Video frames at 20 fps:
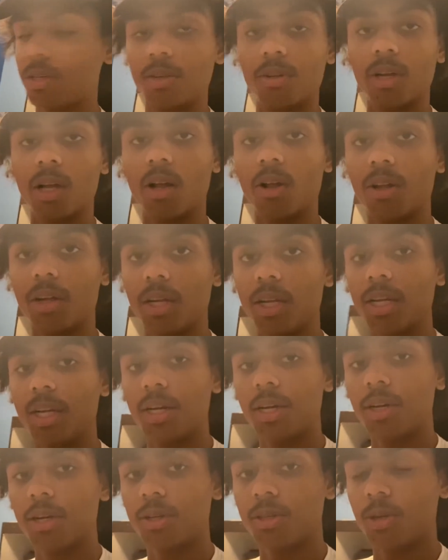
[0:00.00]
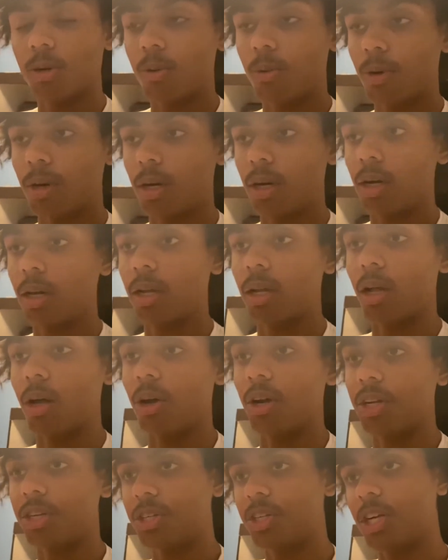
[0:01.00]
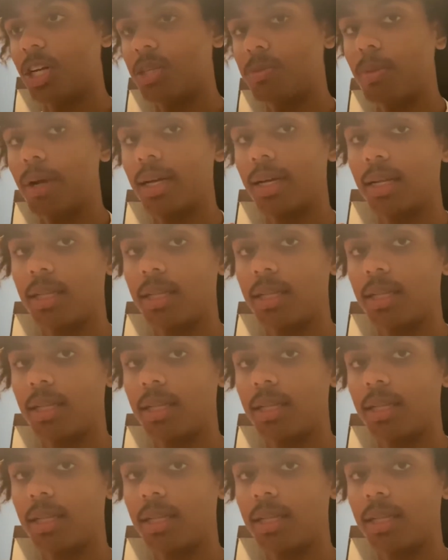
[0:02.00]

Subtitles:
all I need here. So I'll get you guys back at the